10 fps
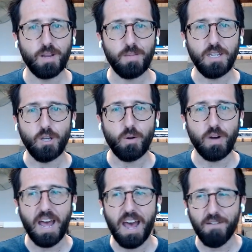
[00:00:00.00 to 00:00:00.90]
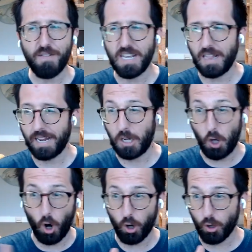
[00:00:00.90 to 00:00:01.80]
You know what I mean? You don't have
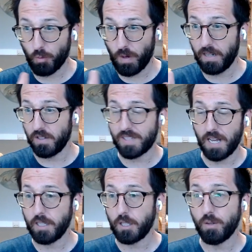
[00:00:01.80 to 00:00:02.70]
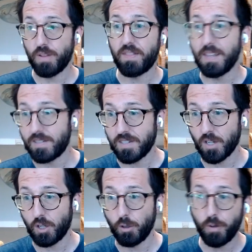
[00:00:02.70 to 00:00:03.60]
any like guardrails telling you
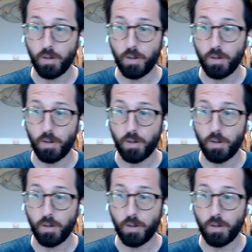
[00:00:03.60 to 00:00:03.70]
that this